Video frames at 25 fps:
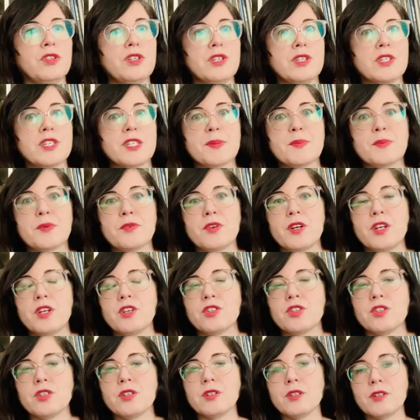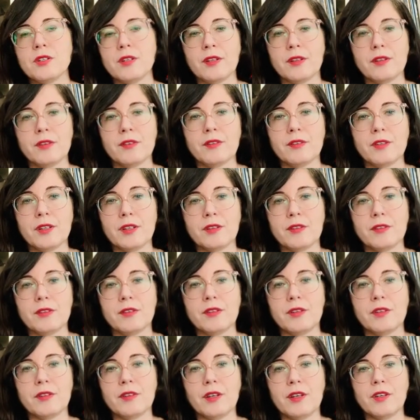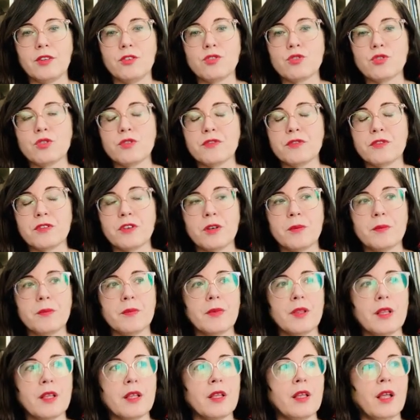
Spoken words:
the inspiration that I draw from.